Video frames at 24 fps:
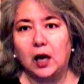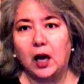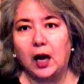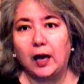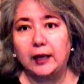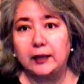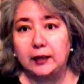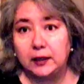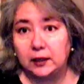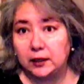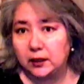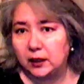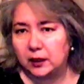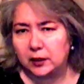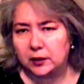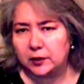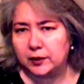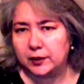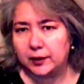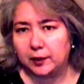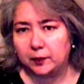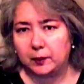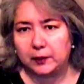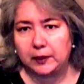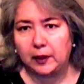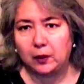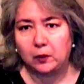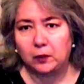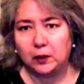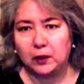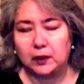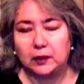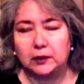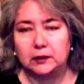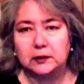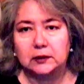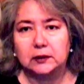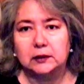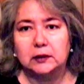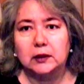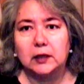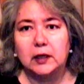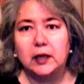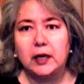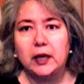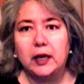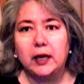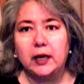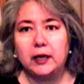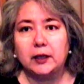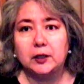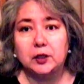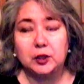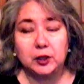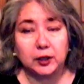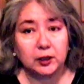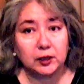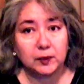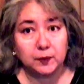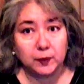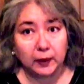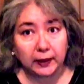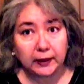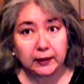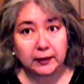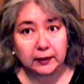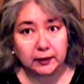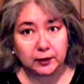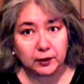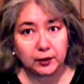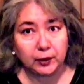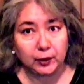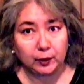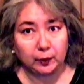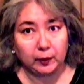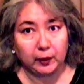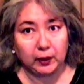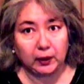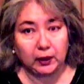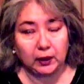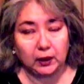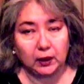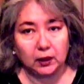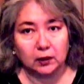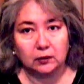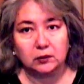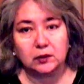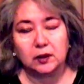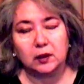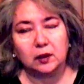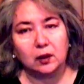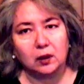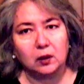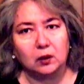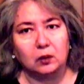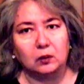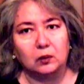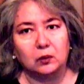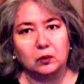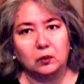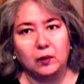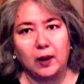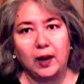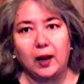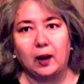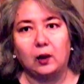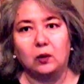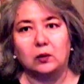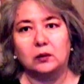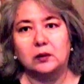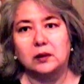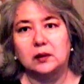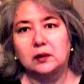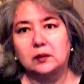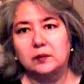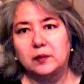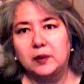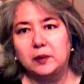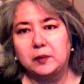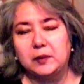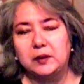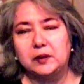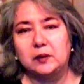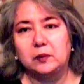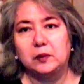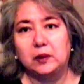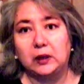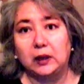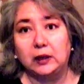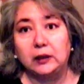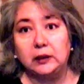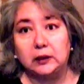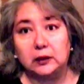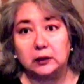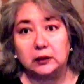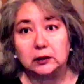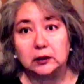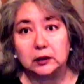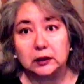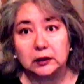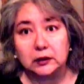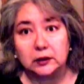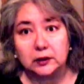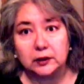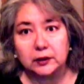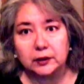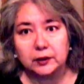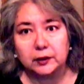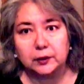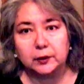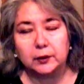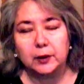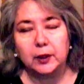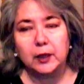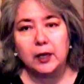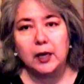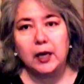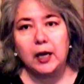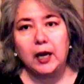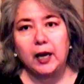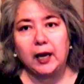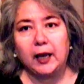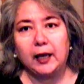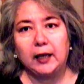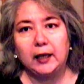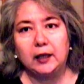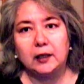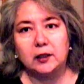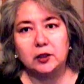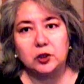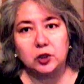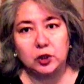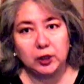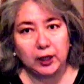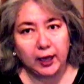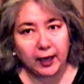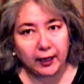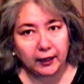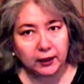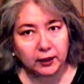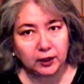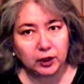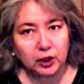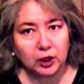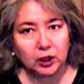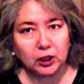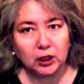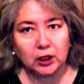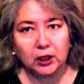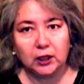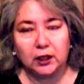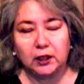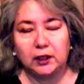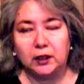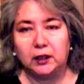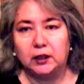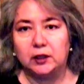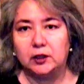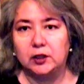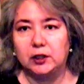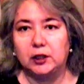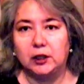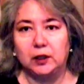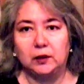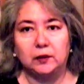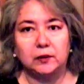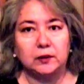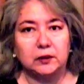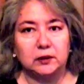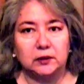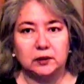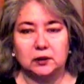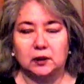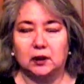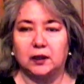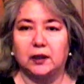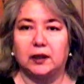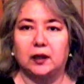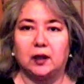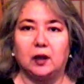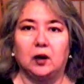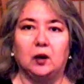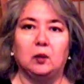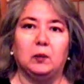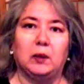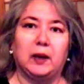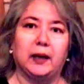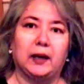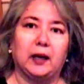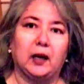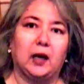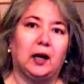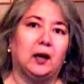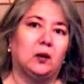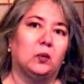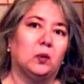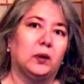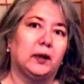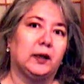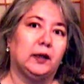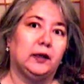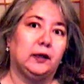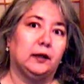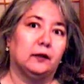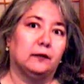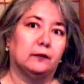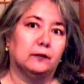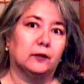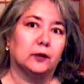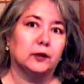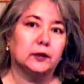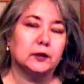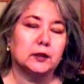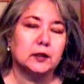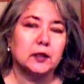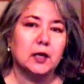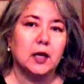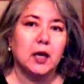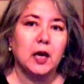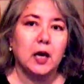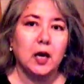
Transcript: I didn't understand what that was. And she explained it to me. And I was like, oh, wow, that's maybe something I need to look into. And she had it done, and she was like, oh my God, what a difference.